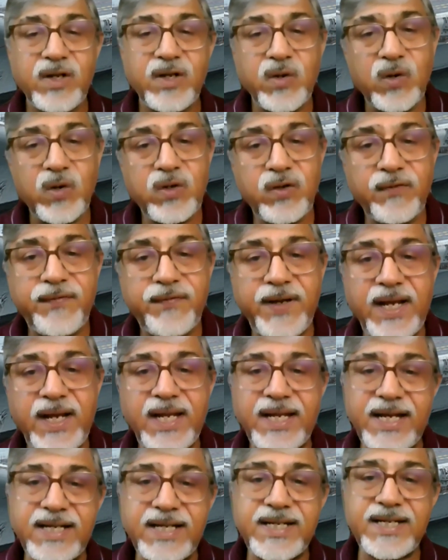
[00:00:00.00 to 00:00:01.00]
Don't you
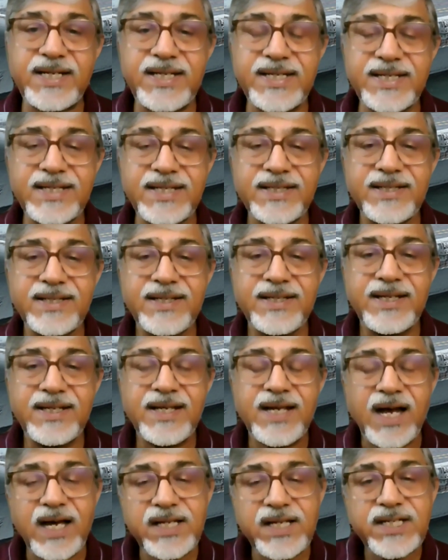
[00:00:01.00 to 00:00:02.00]
feel it is
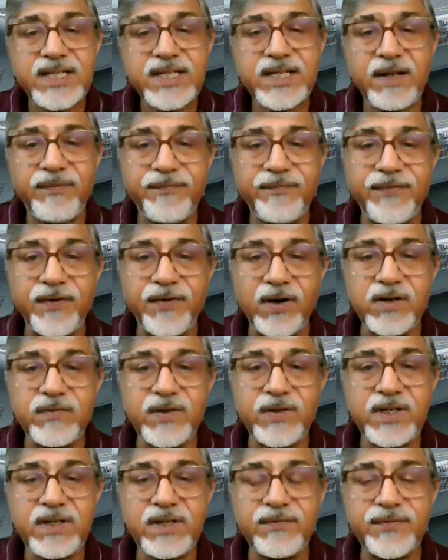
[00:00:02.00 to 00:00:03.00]
a step
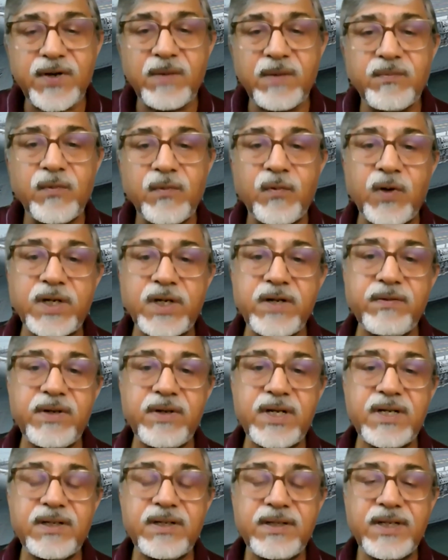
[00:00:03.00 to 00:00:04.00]
forward from
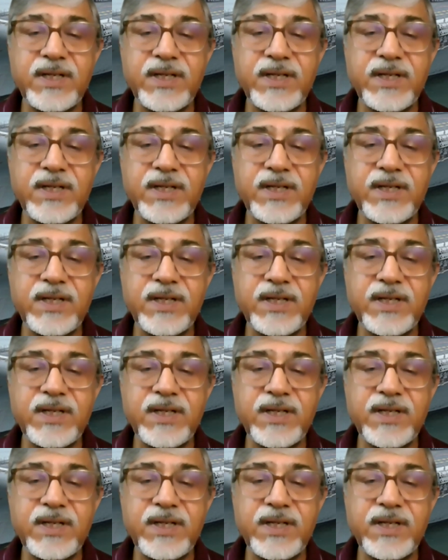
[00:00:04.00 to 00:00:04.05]
whatever